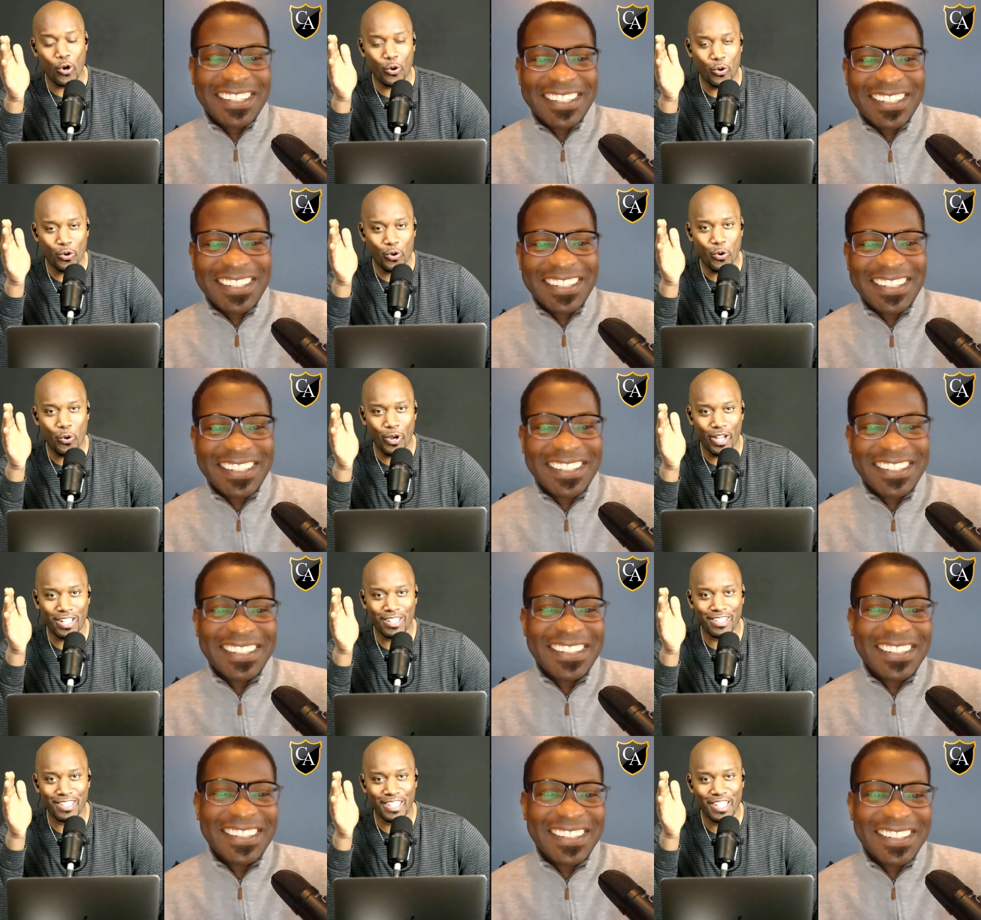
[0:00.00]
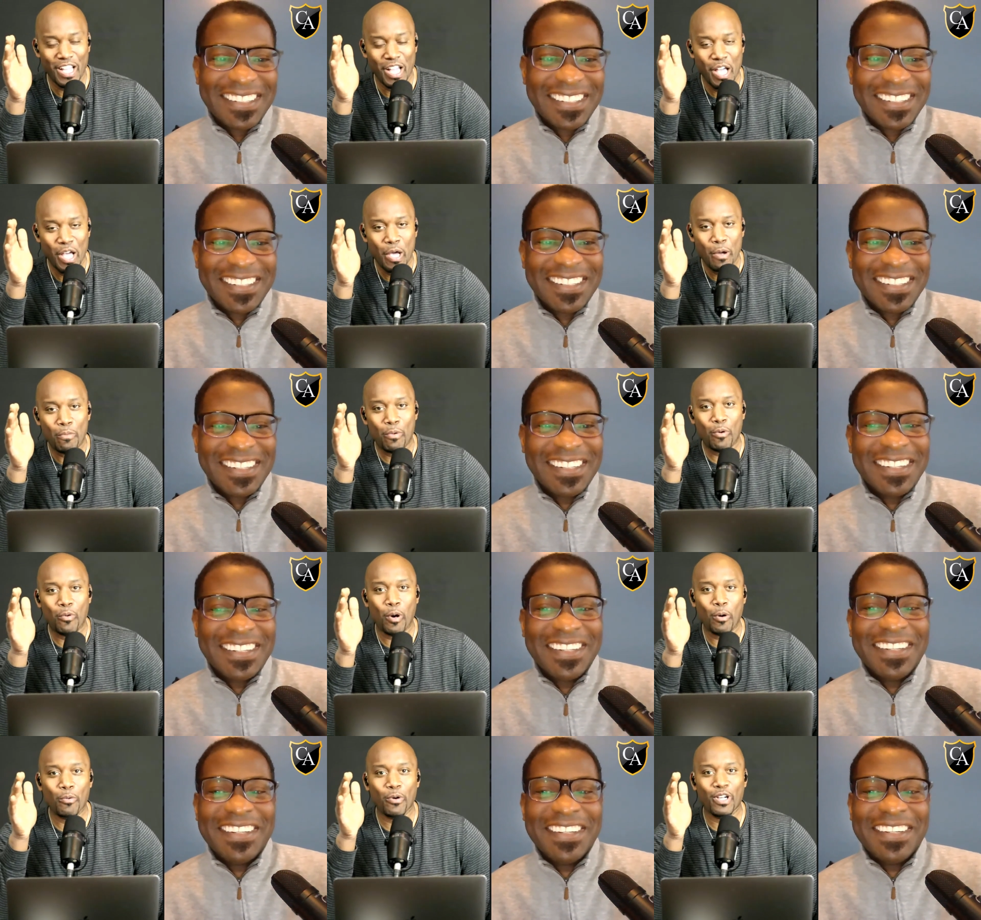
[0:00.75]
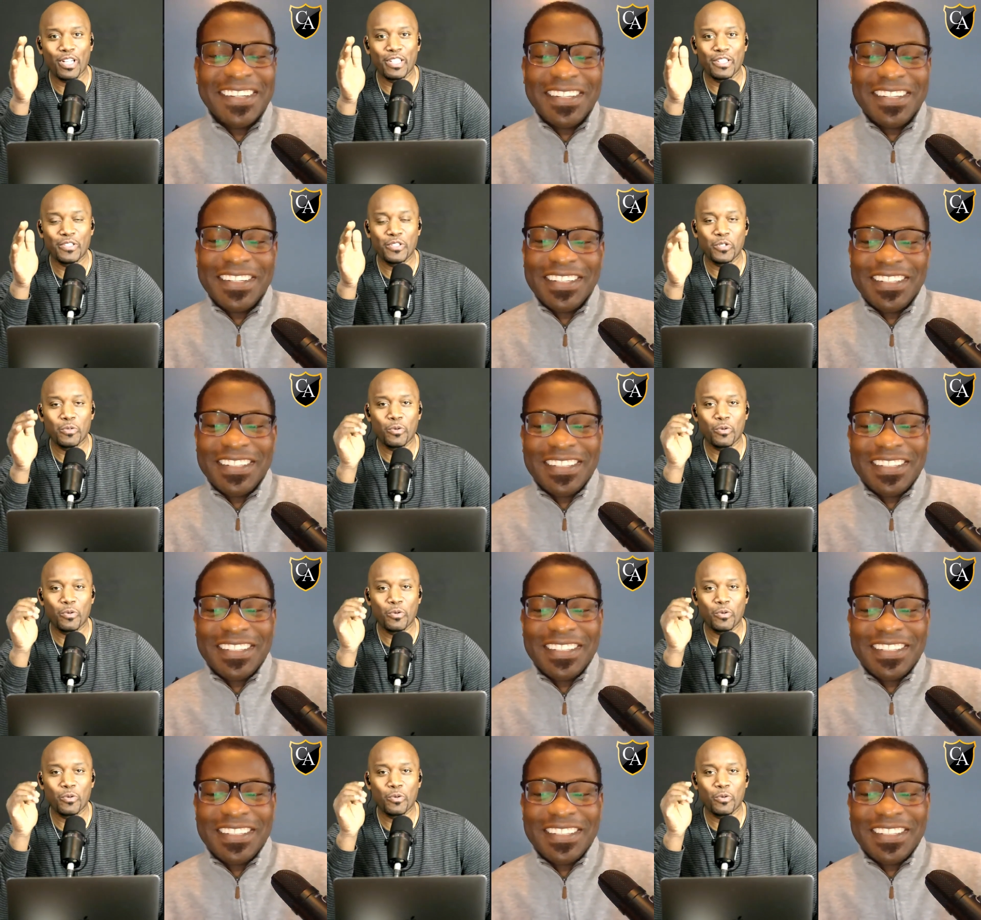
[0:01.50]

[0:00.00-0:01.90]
Speaker 1: quickly. But what we're going to do,